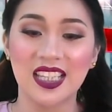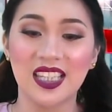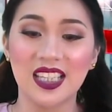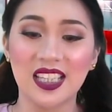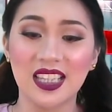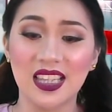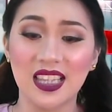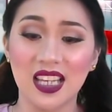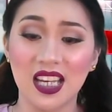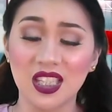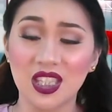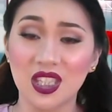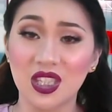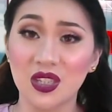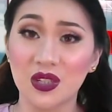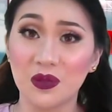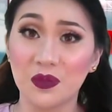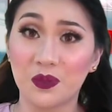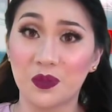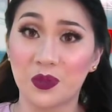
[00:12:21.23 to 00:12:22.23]
that
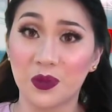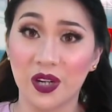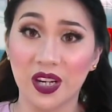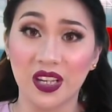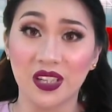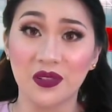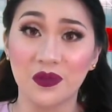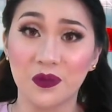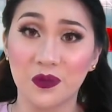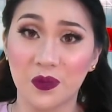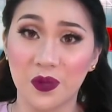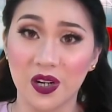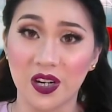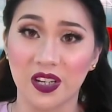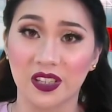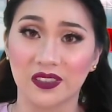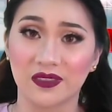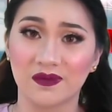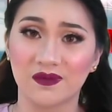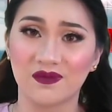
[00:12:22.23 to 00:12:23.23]
lets your brain
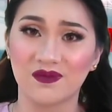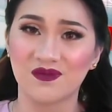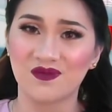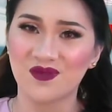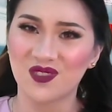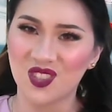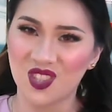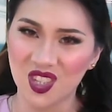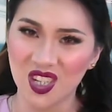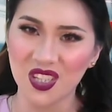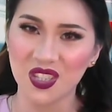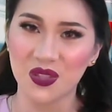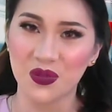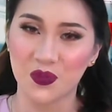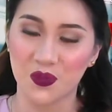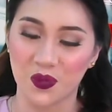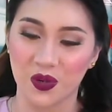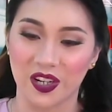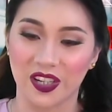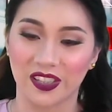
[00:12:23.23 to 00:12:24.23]
work, just
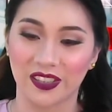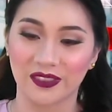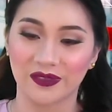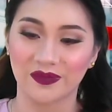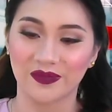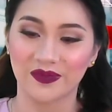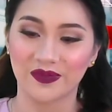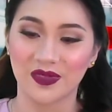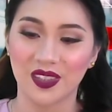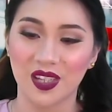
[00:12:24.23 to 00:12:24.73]
work.